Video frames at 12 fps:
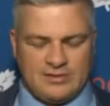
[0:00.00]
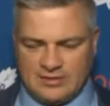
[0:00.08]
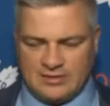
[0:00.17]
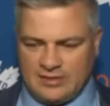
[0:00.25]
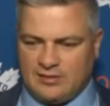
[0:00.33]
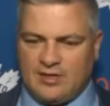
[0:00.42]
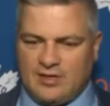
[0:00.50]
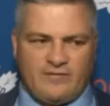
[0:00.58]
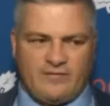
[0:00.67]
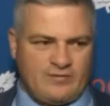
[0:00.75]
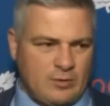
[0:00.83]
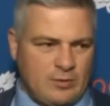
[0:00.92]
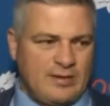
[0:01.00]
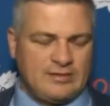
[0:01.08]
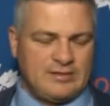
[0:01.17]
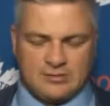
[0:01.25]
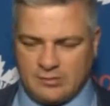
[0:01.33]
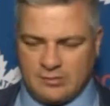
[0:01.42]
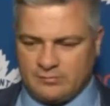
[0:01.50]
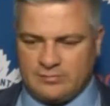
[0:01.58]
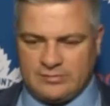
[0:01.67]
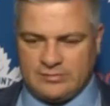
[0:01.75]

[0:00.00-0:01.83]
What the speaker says: They get life and momentum,